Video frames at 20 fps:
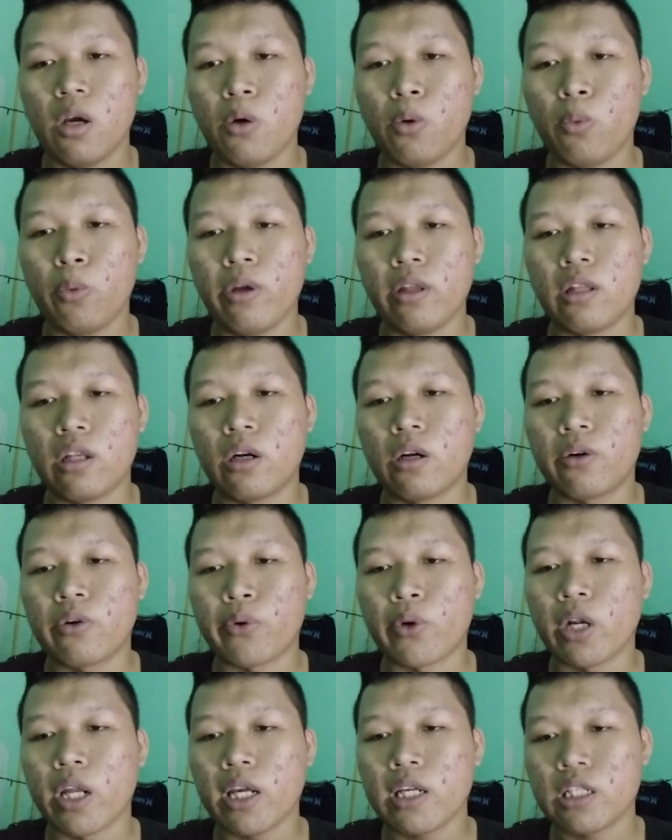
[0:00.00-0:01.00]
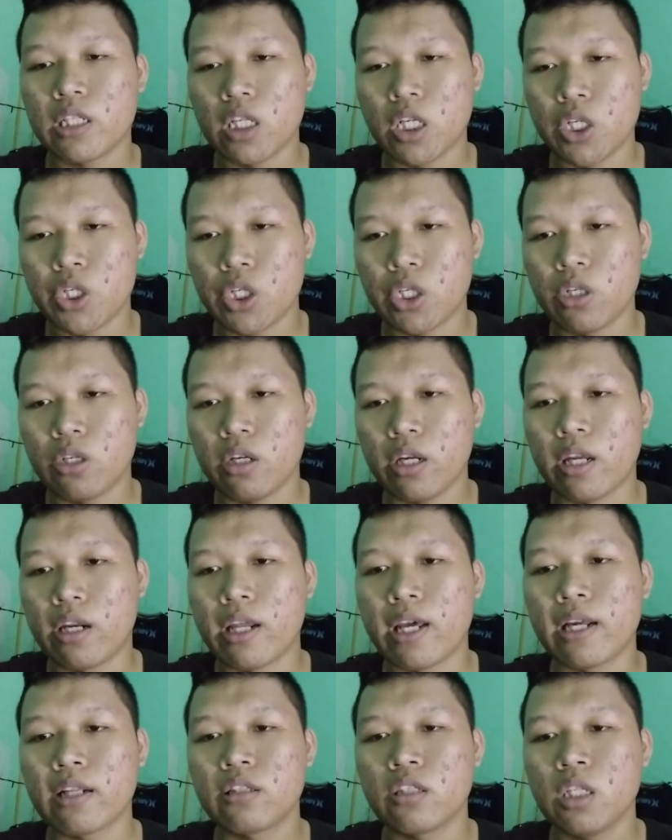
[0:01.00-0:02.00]
with relaxation
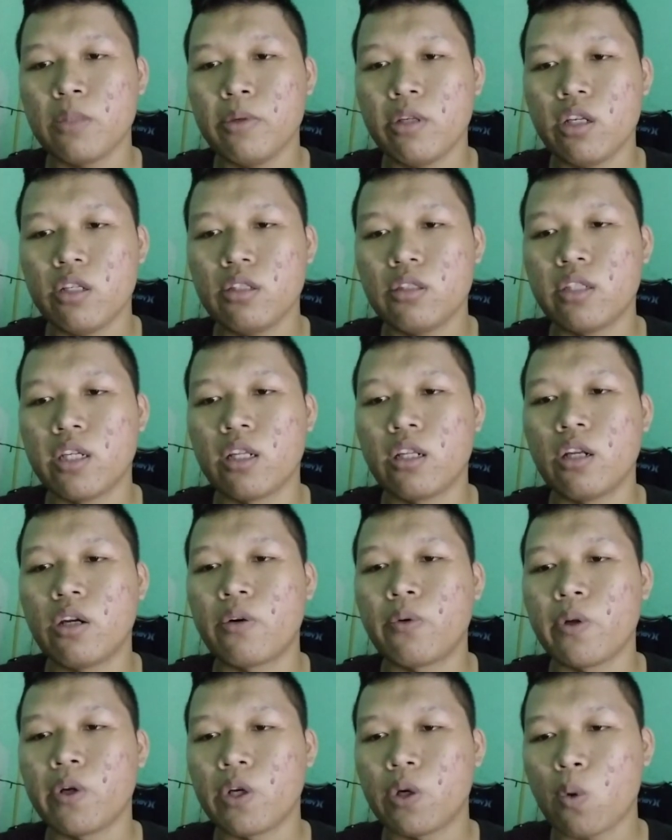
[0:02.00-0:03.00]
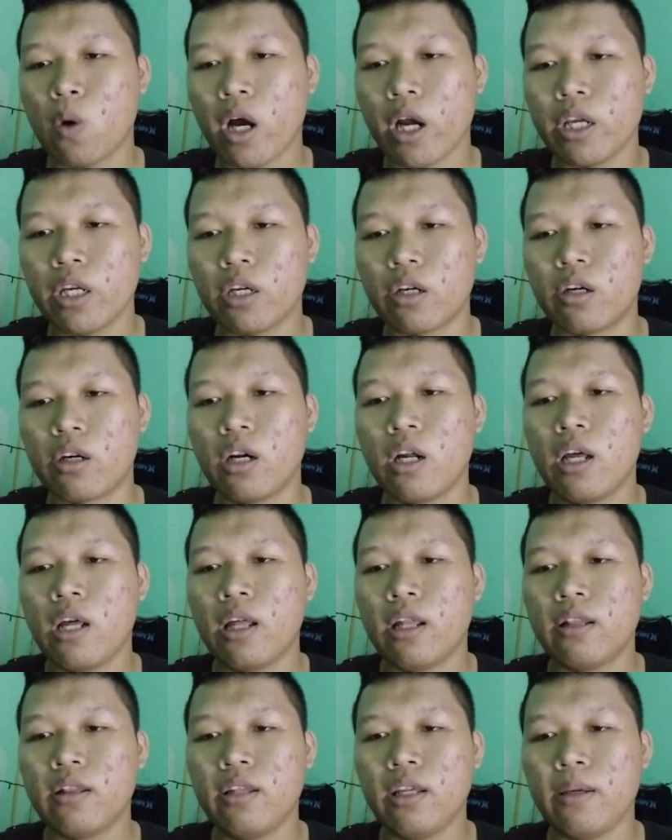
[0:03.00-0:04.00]
and activities that require
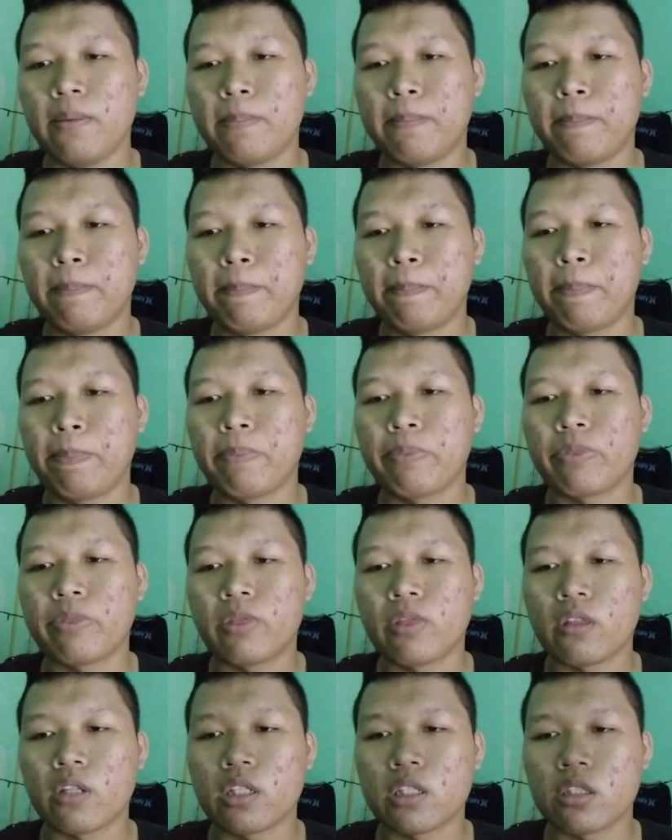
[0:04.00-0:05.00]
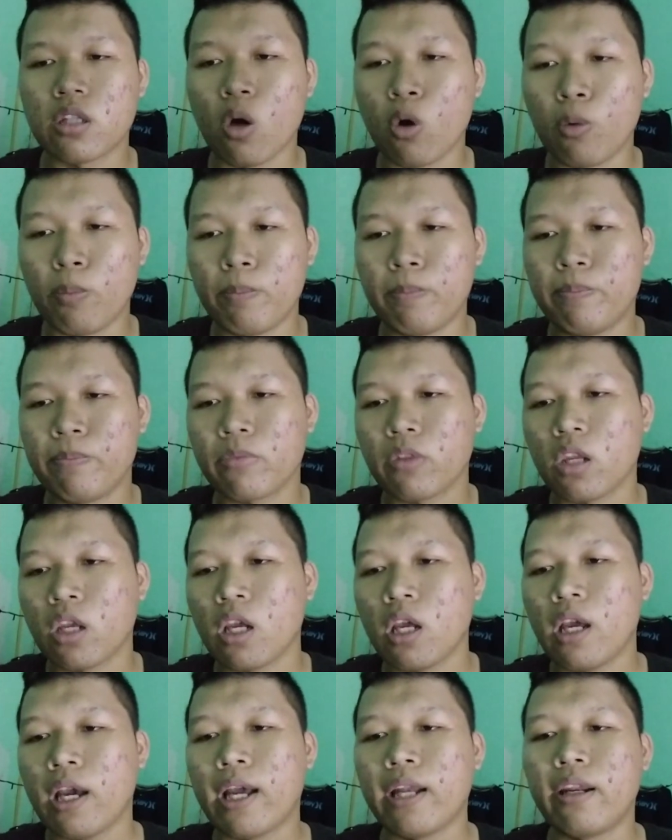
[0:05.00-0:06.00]
deep thought.
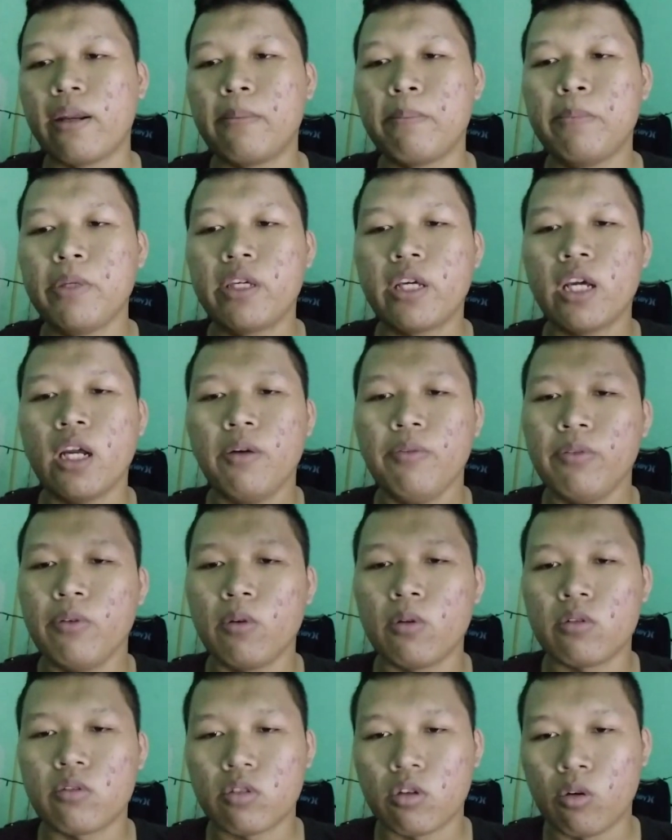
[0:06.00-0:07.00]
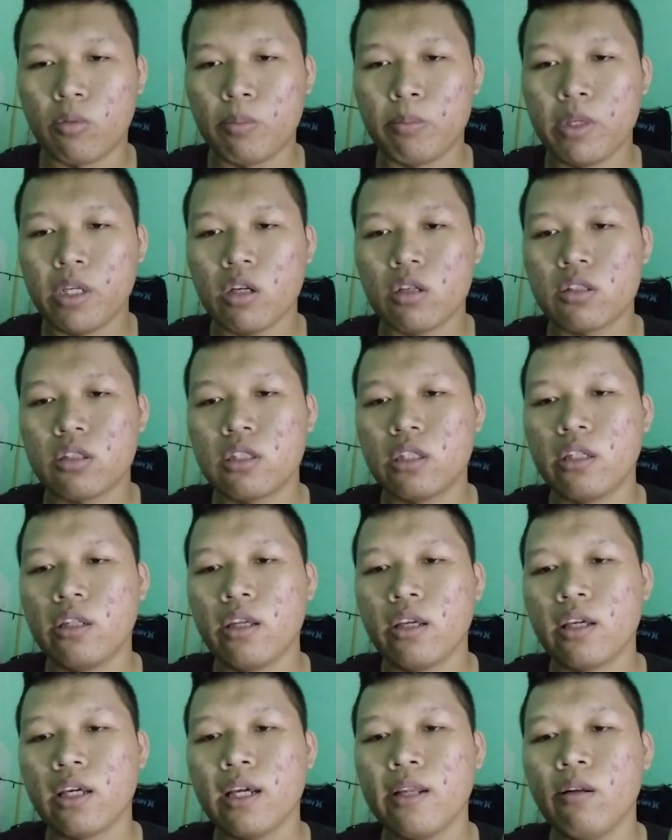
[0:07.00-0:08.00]
And then be careful though, because
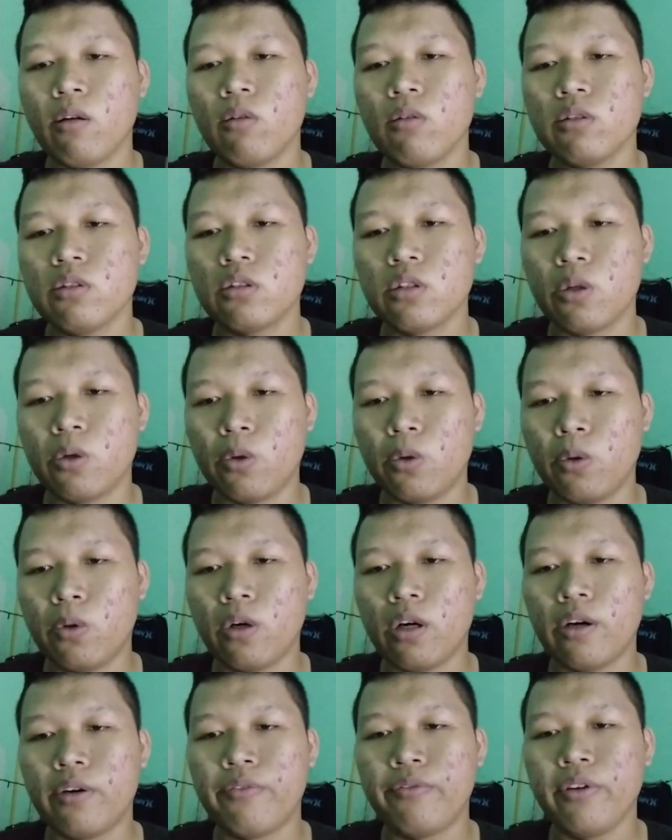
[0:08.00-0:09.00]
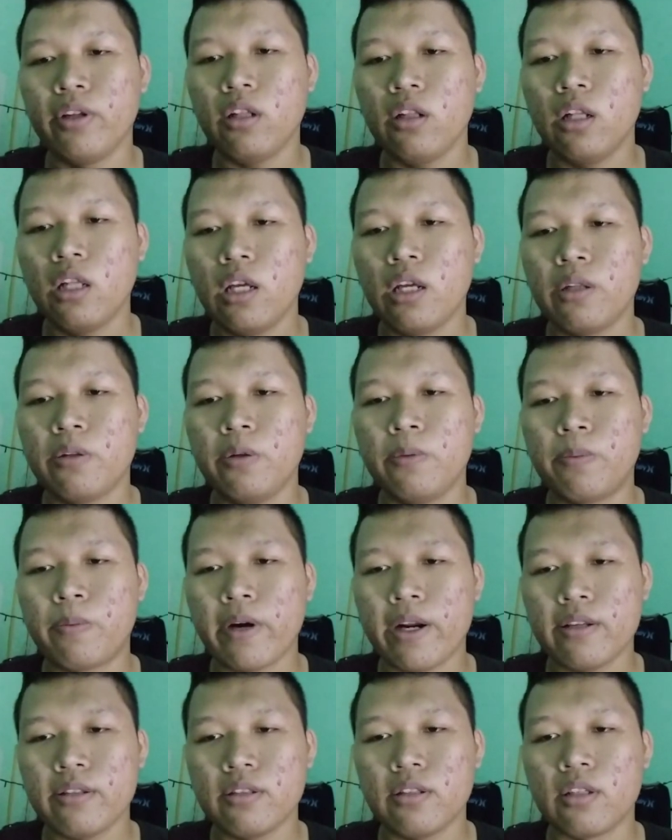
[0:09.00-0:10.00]
they can also feel
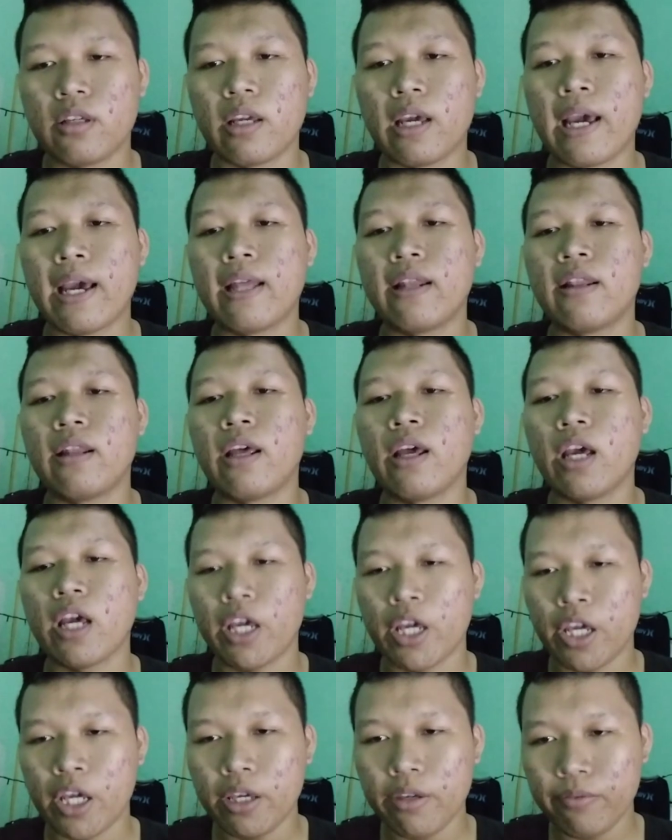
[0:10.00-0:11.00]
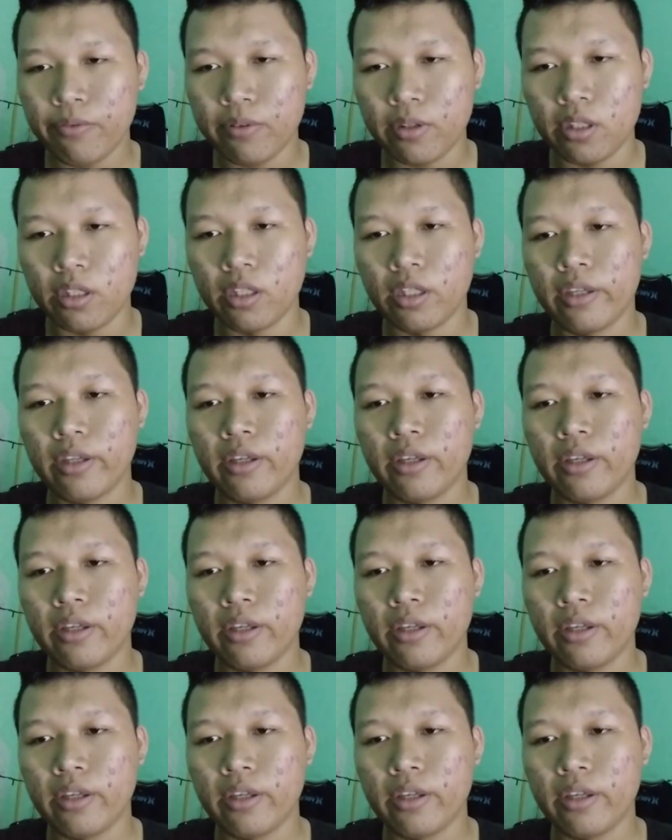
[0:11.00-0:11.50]
depressing and heavy.